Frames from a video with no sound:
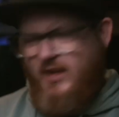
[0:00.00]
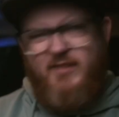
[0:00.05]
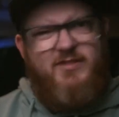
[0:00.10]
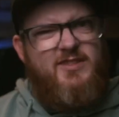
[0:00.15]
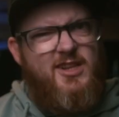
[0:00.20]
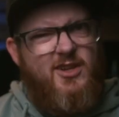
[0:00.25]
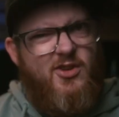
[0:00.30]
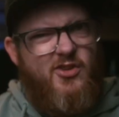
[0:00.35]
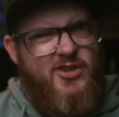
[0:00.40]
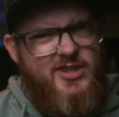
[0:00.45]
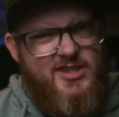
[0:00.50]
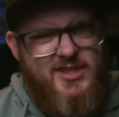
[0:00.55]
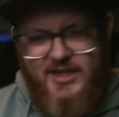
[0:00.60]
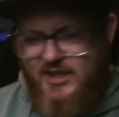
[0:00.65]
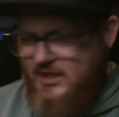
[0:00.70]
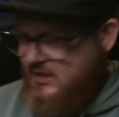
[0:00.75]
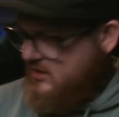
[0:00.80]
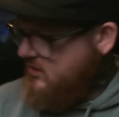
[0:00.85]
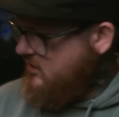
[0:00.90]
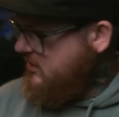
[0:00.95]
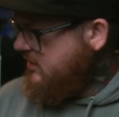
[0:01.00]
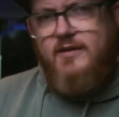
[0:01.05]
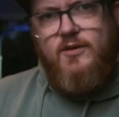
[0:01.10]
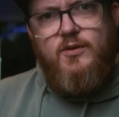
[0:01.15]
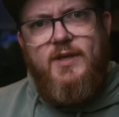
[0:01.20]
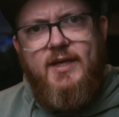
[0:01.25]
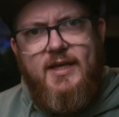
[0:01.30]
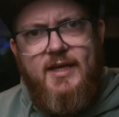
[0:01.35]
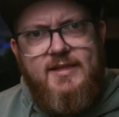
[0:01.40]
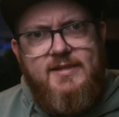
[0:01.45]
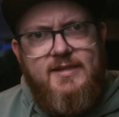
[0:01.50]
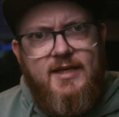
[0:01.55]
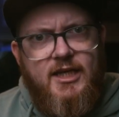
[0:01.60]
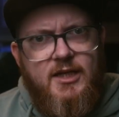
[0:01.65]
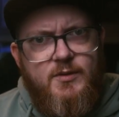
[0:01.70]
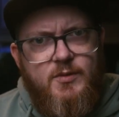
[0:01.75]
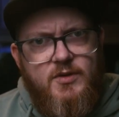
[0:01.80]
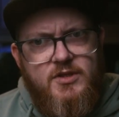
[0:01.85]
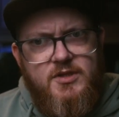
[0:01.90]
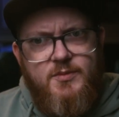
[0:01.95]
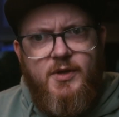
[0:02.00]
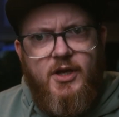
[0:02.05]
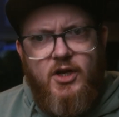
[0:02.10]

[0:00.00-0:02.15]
I've still got the stickers here. Did I stick them on something?